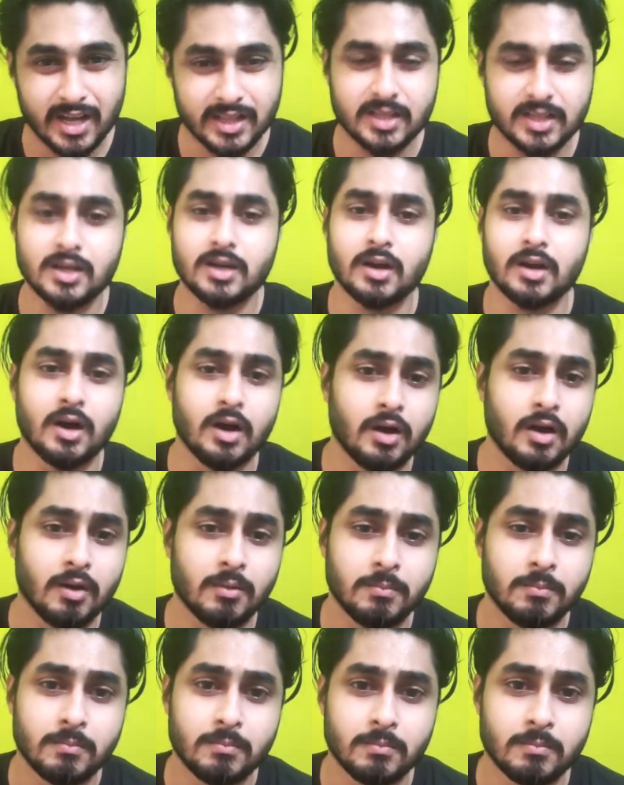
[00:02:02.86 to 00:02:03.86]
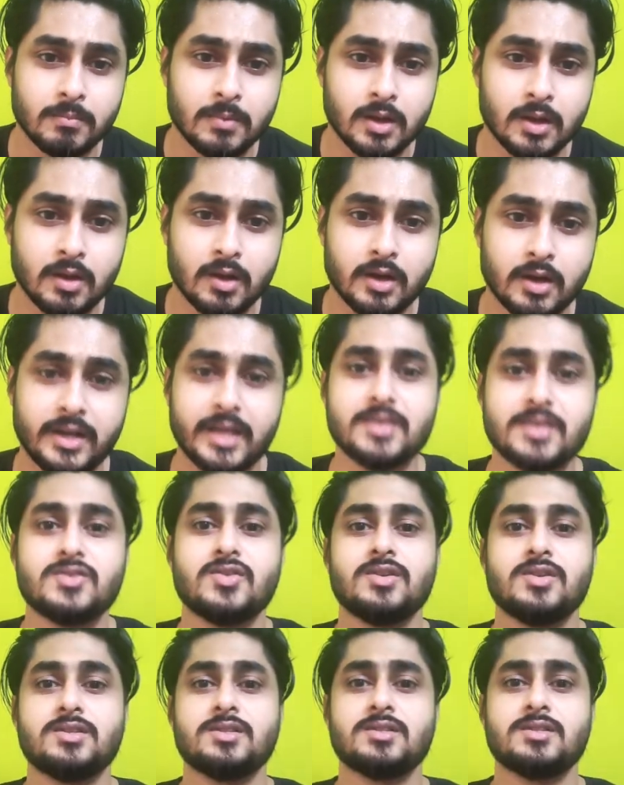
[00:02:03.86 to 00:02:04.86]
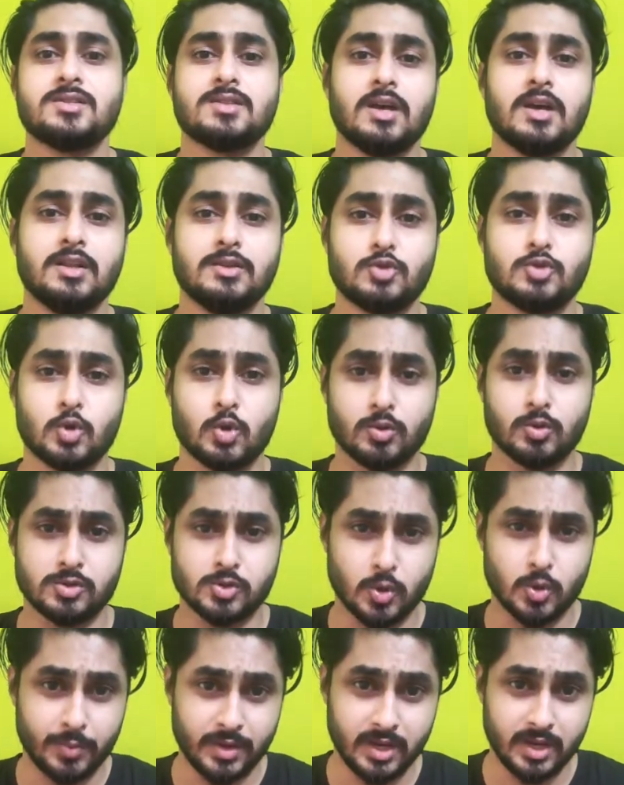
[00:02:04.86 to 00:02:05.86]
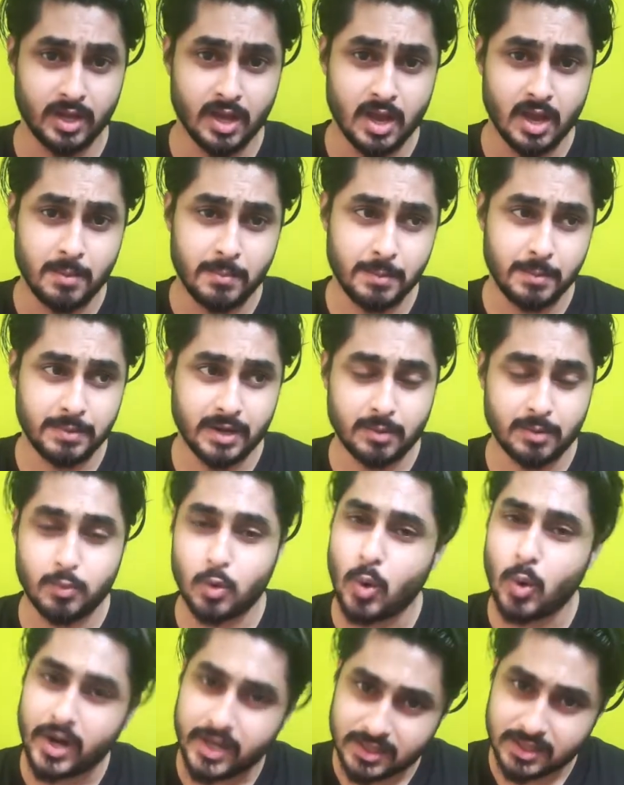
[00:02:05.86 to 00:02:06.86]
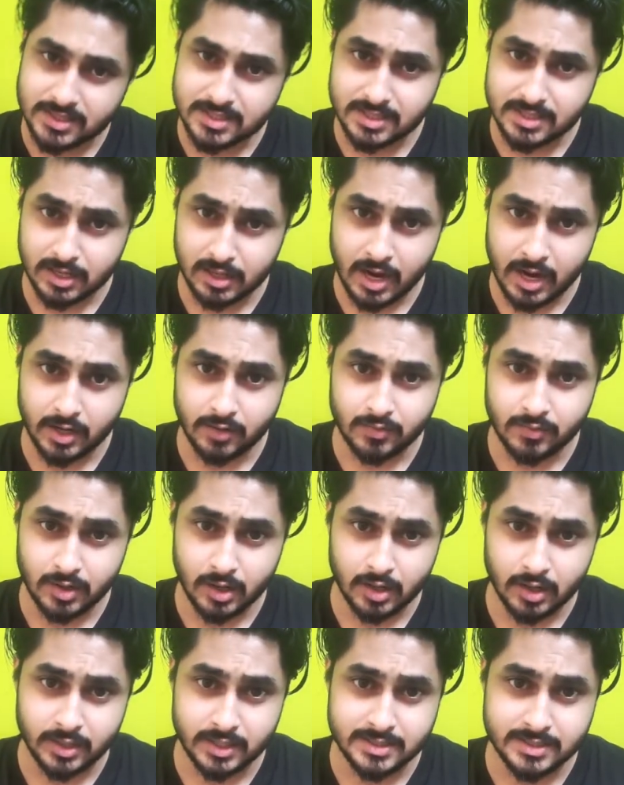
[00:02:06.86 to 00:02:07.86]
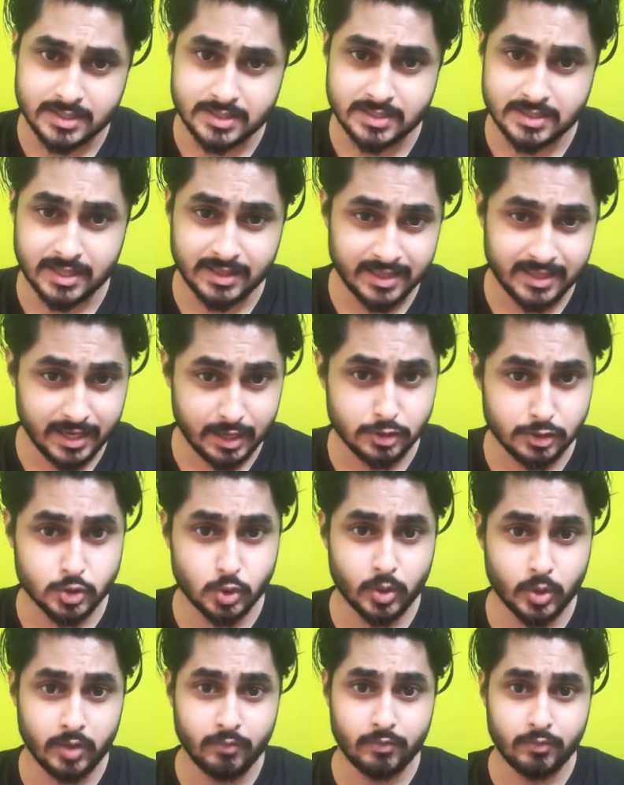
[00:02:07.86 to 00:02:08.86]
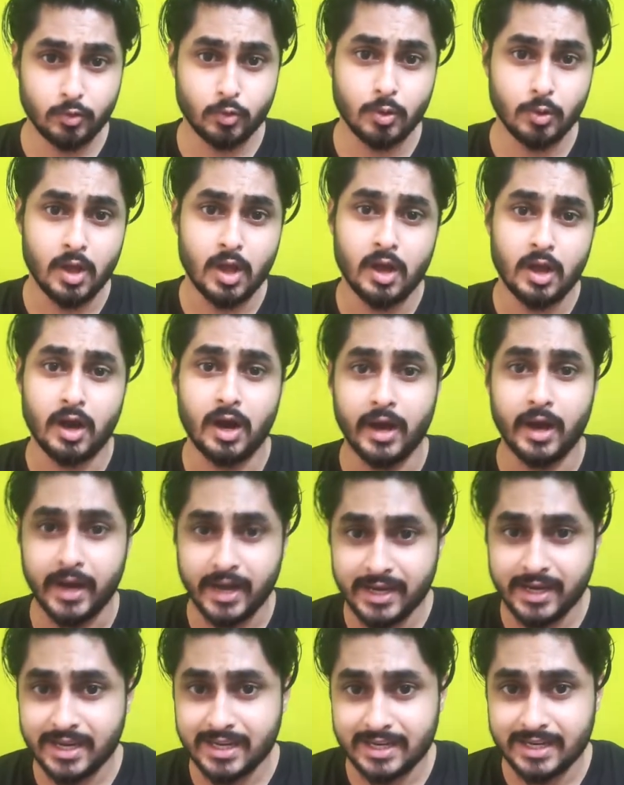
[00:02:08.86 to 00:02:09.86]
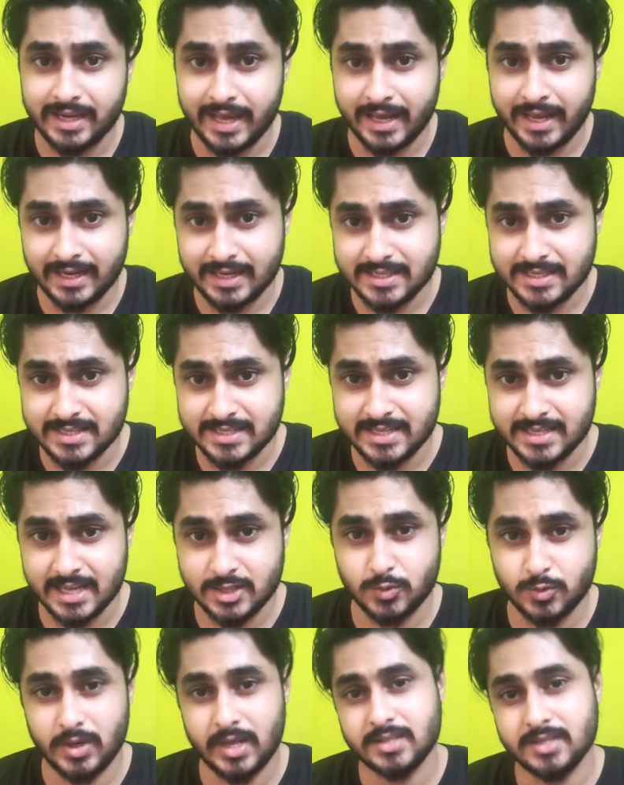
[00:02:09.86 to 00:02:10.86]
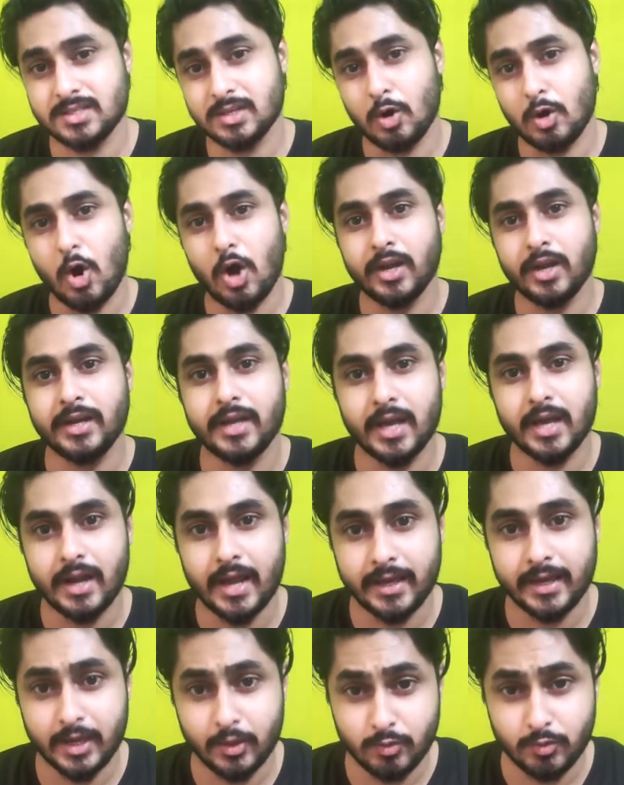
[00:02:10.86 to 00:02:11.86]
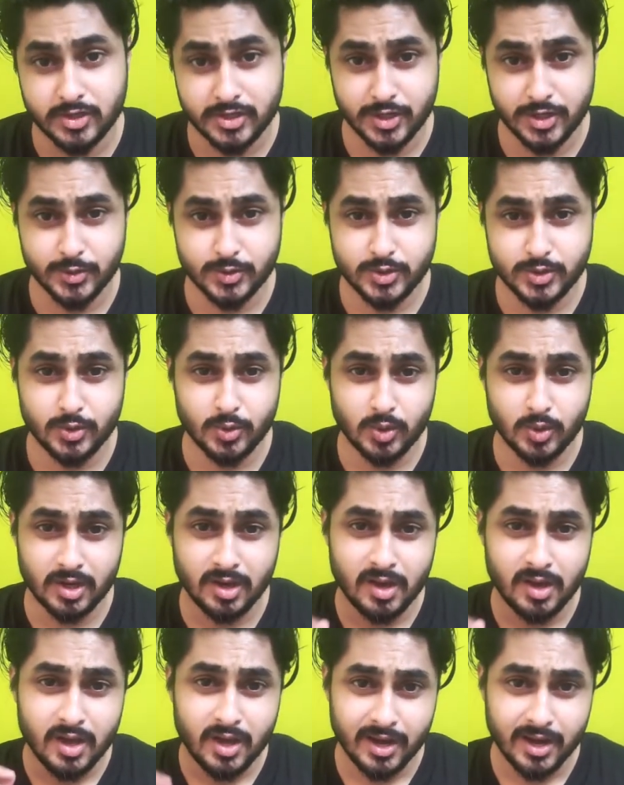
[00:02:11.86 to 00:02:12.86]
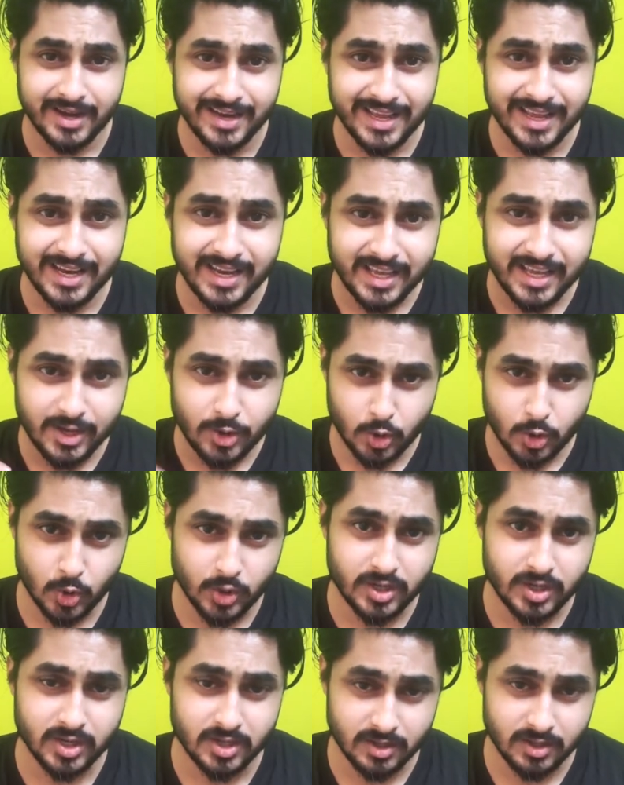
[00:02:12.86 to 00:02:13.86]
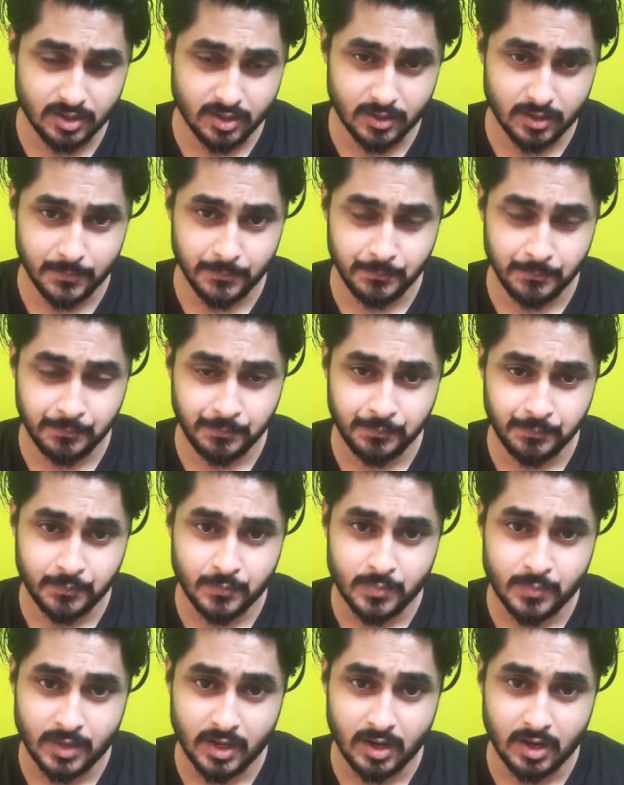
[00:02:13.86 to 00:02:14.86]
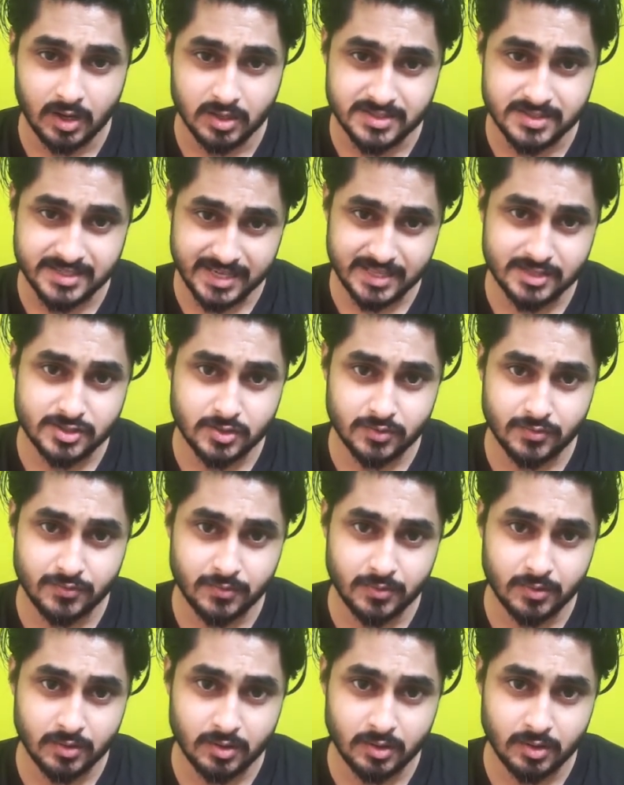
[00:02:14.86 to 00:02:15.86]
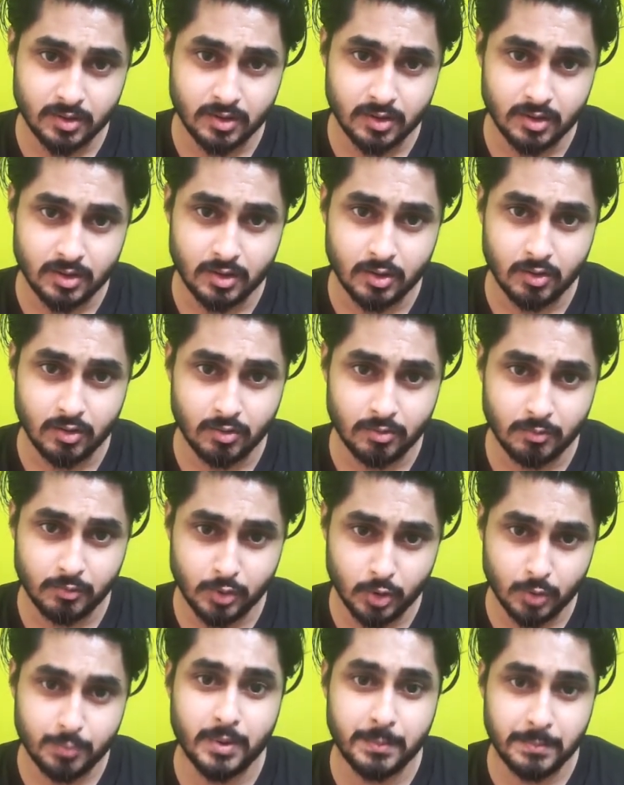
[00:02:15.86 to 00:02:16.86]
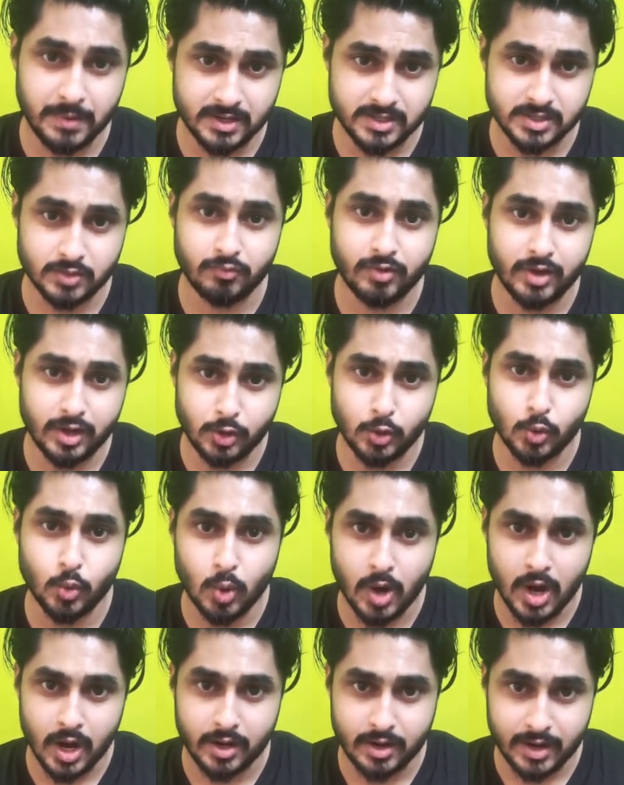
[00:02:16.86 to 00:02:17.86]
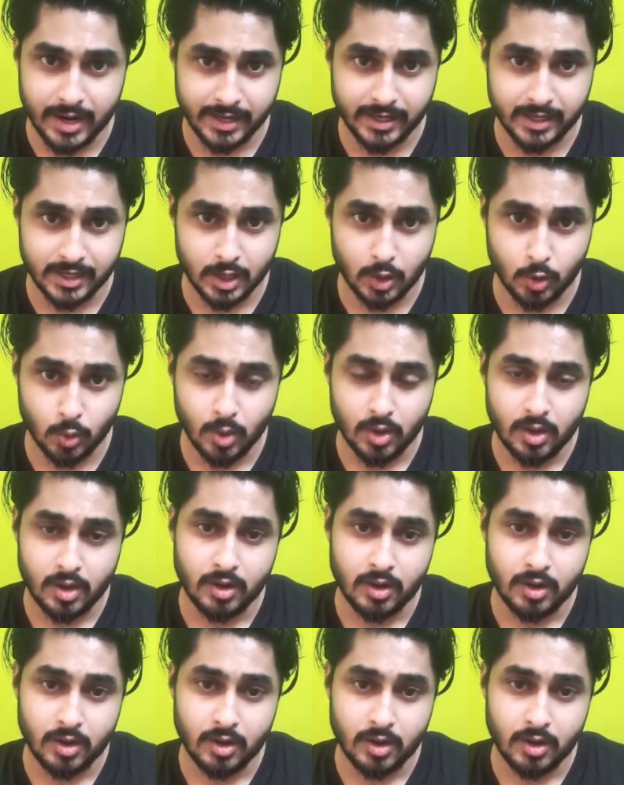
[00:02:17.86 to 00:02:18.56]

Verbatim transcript: other test series, so many people are providing this kind of test series, and they also give you in detail analysis as well as the All India ranking, which gives you a really good a sense of your preparation, where you are right now